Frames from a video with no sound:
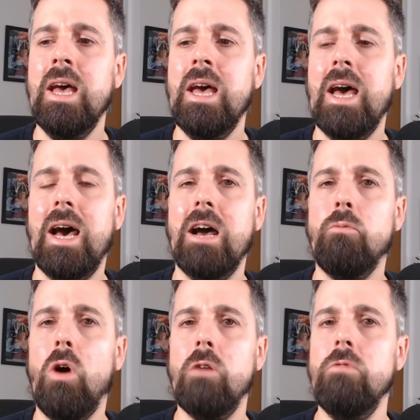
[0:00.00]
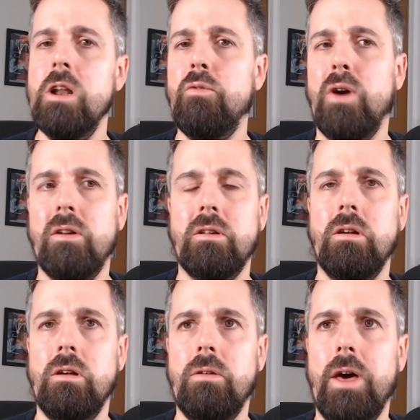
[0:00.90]
And what I really found
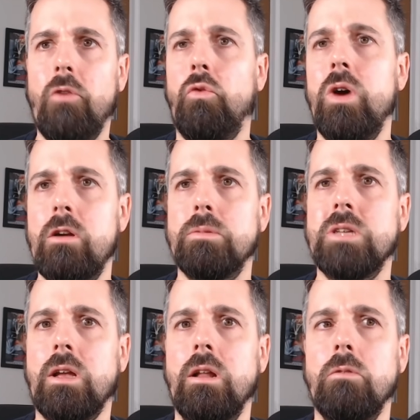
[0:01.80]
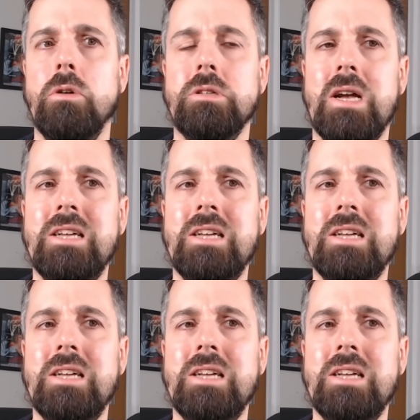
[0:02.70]
helpful here in particular was a